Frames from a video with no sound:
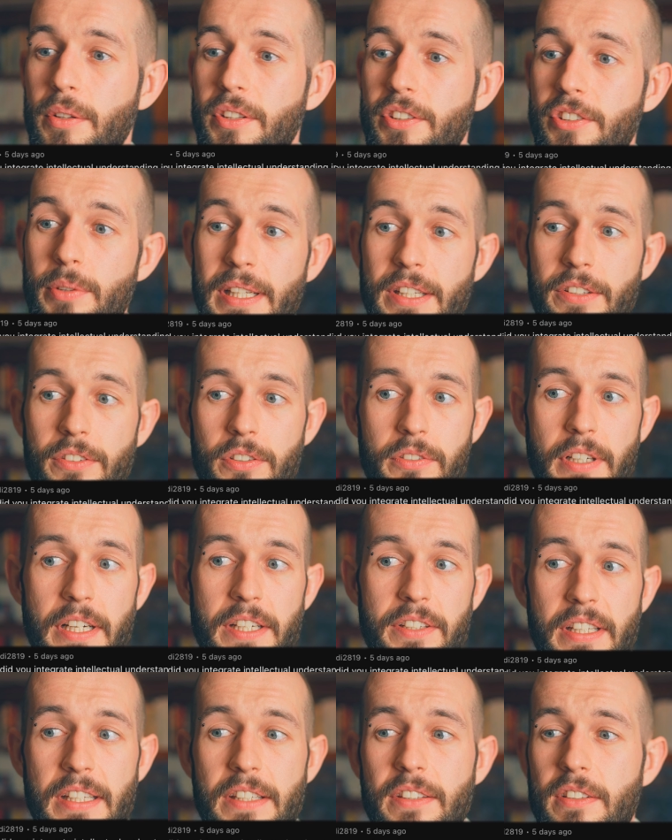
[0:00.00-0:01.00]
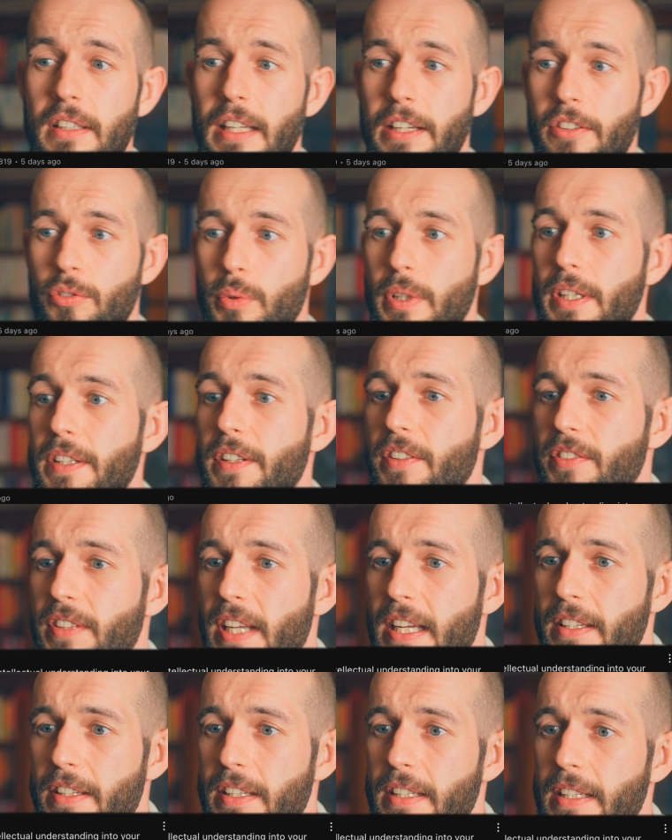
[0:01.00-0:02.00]
did you integrate intellectual
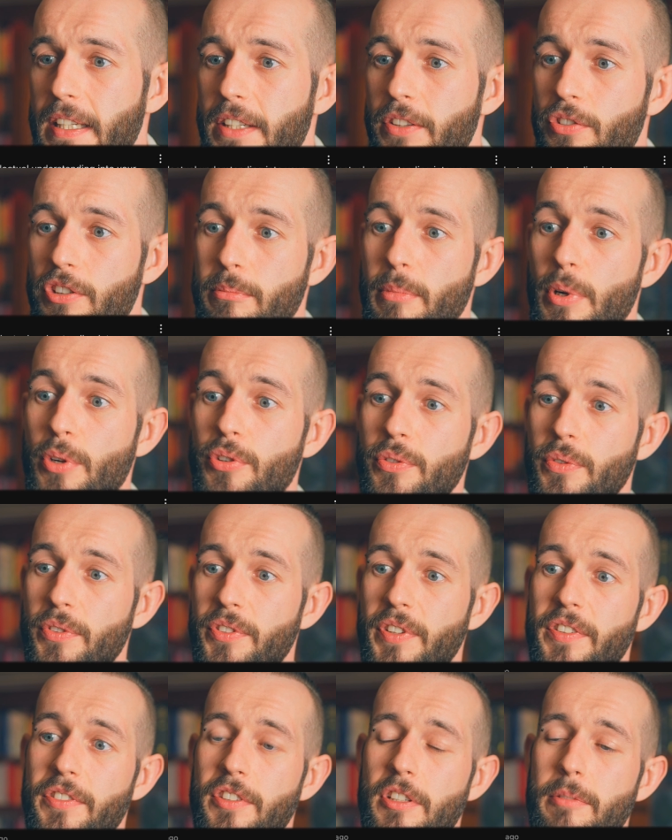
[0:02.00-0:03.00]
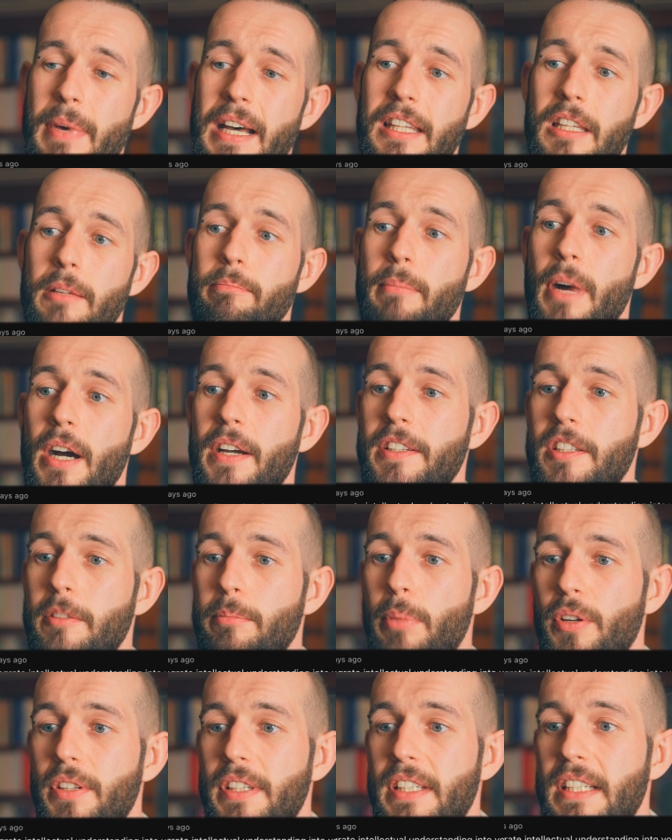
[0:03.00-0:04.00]
understanding into your emotional system and the
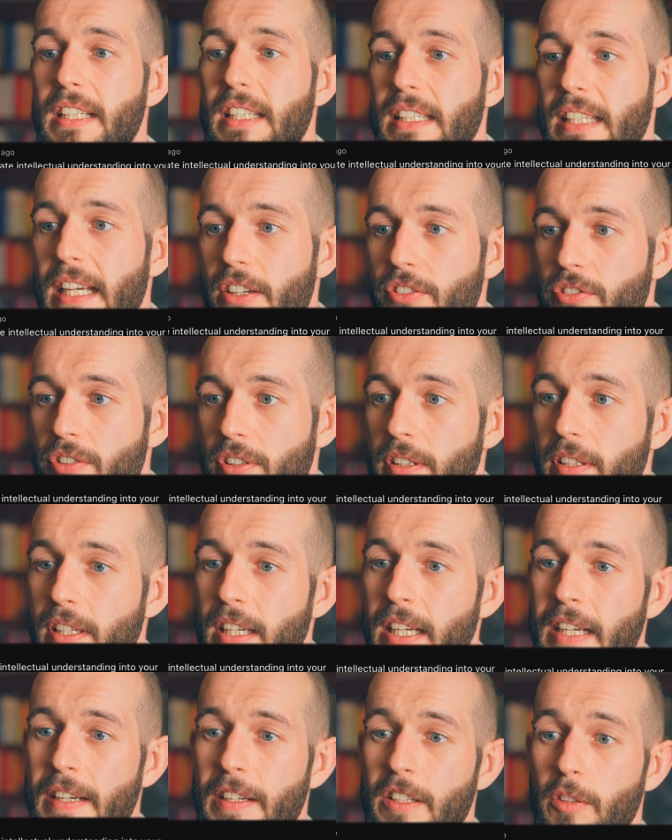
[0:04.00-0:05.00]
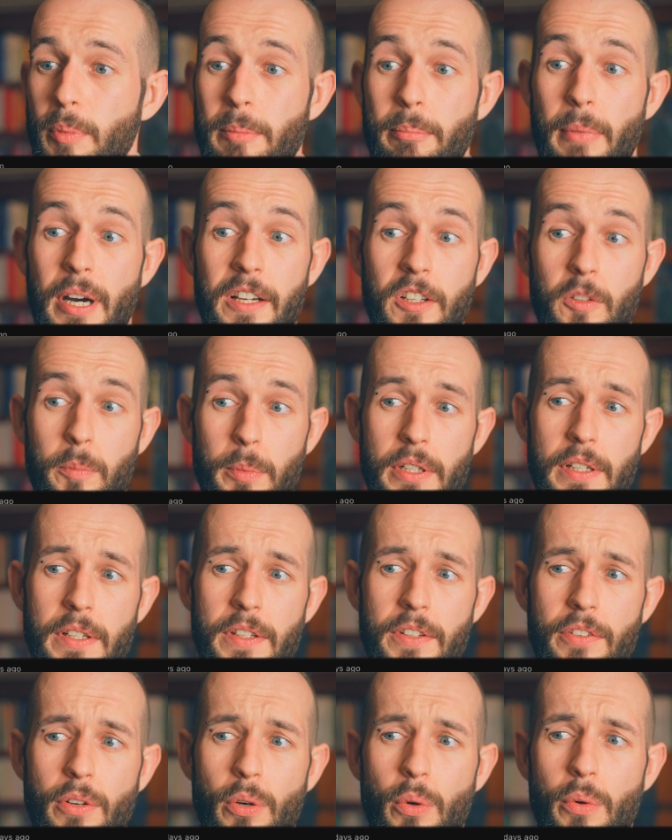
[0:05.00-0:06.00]
mind-body connection? It's been my
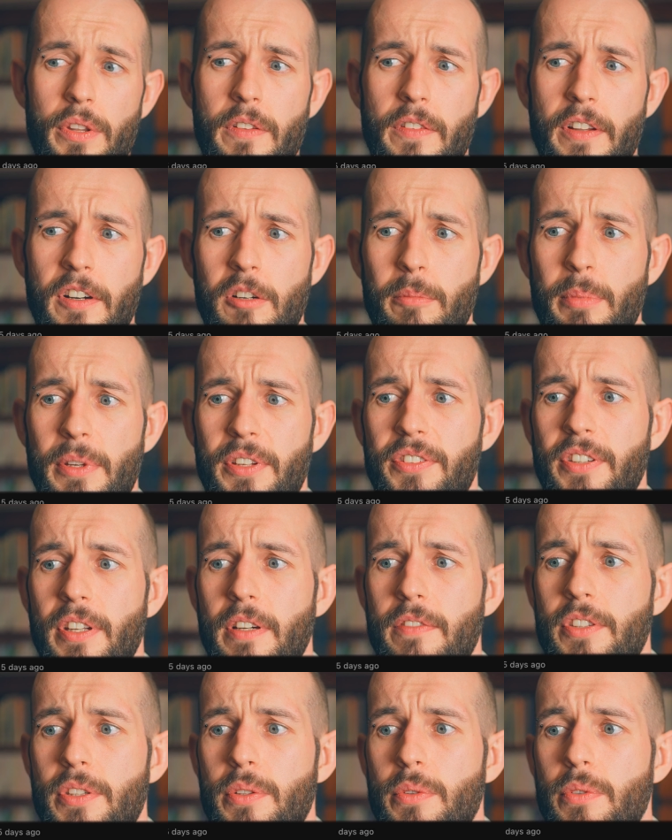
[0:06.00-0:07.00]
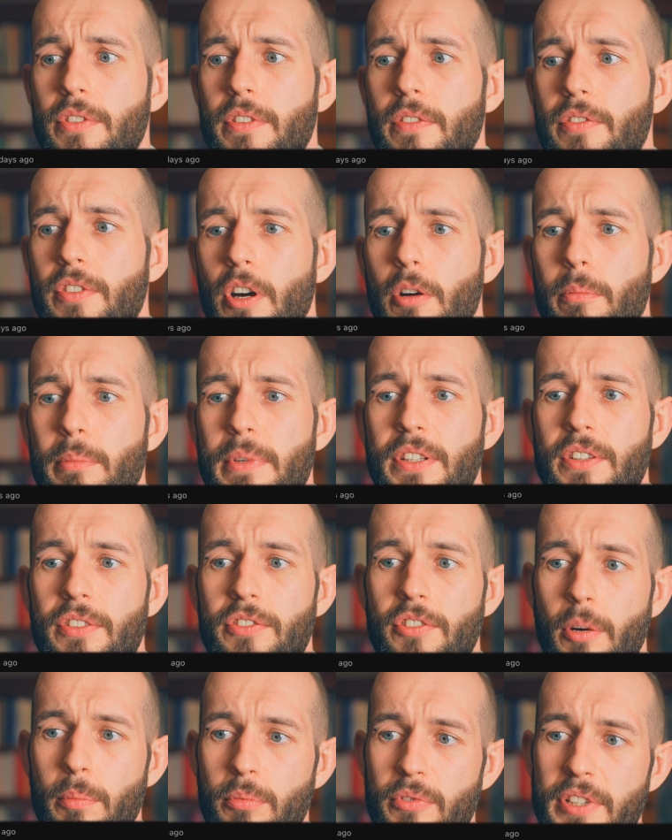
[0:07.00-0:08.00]
experience that all the therapists I've used have told me to
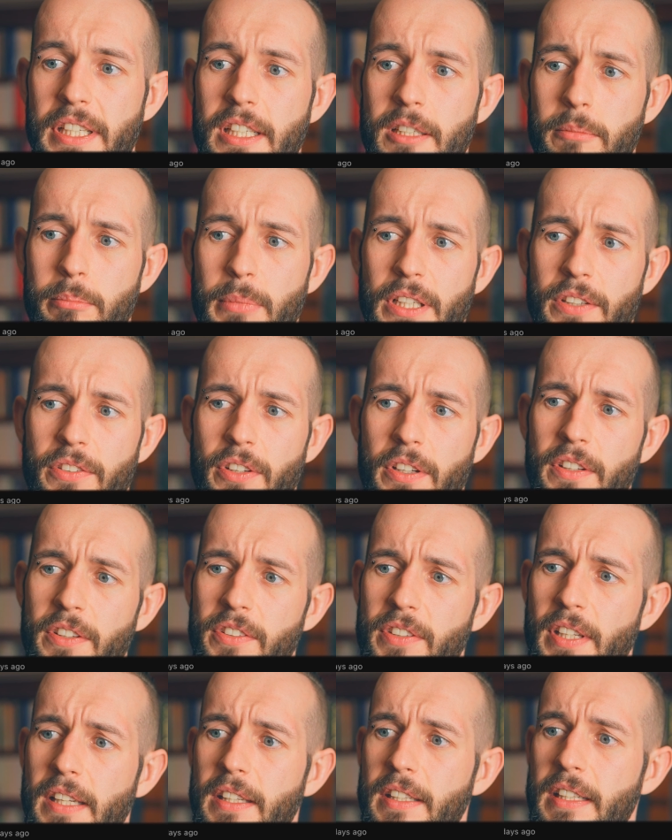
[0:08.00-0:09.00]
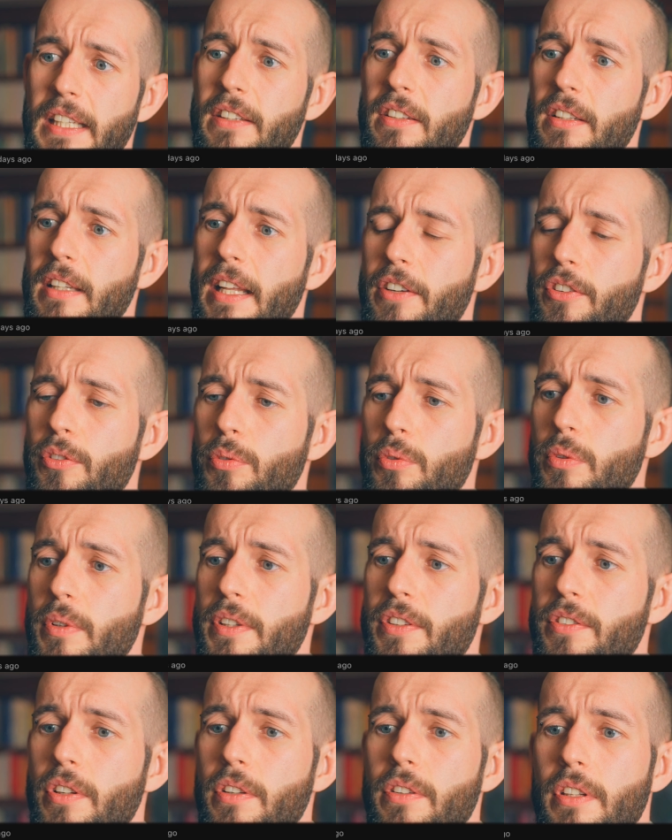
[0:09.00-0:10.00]
stop reading, because understanding intellectual
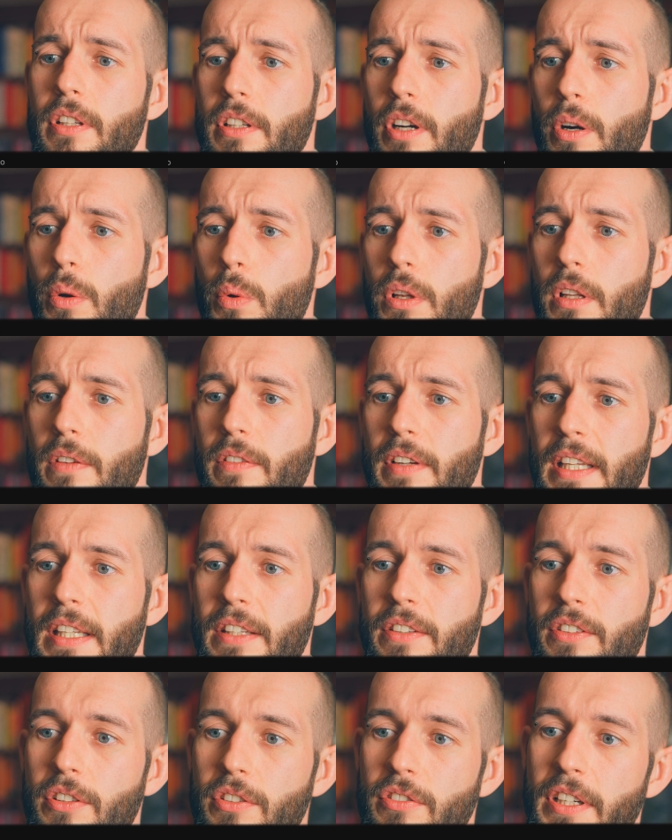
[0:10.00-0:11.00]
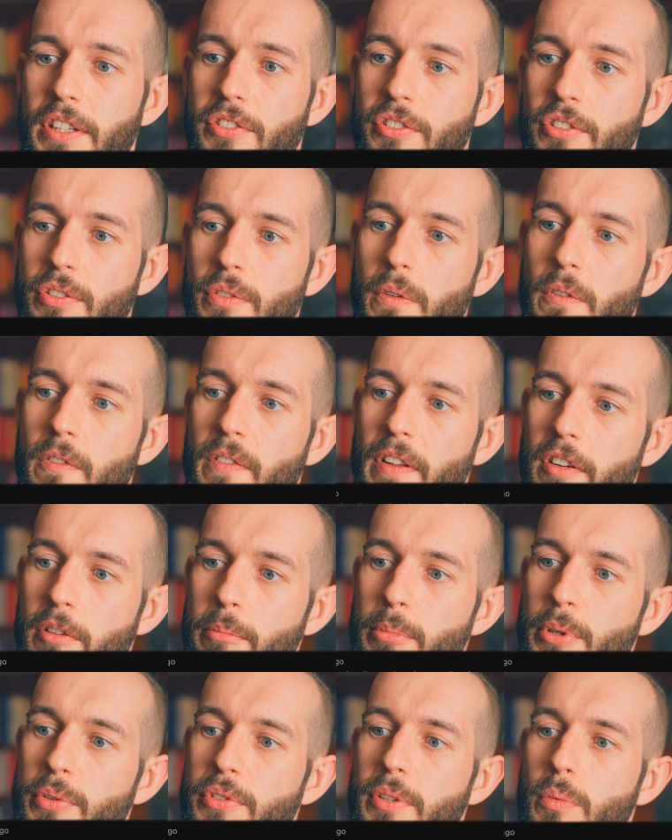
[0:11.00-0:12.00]
is not the goal of integrational
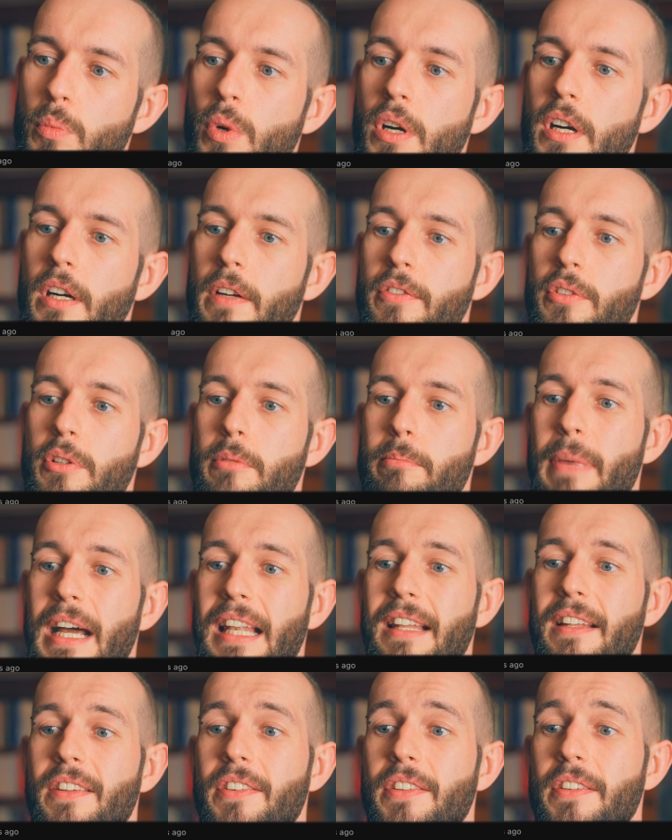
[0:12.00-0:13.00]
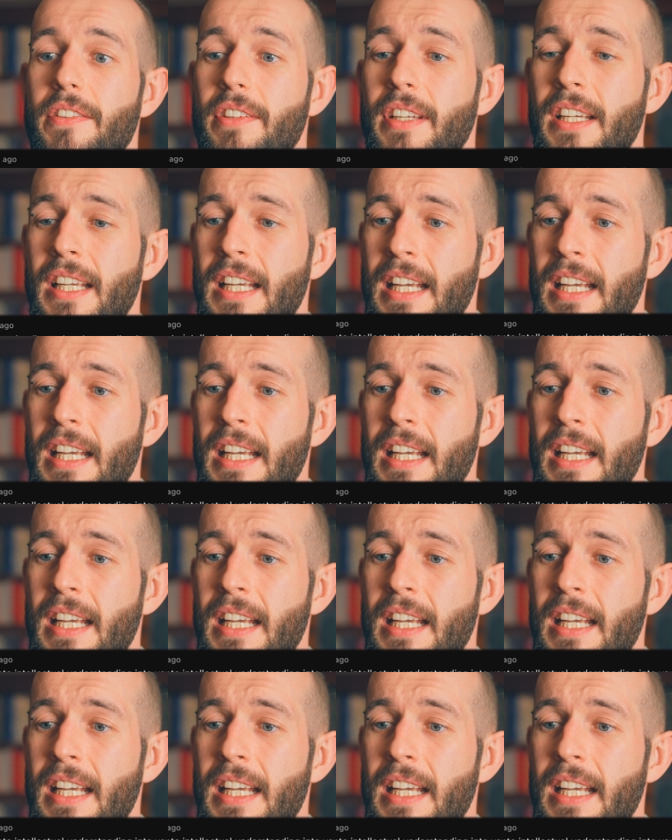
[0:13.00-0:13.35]
therapeutic work for imbalances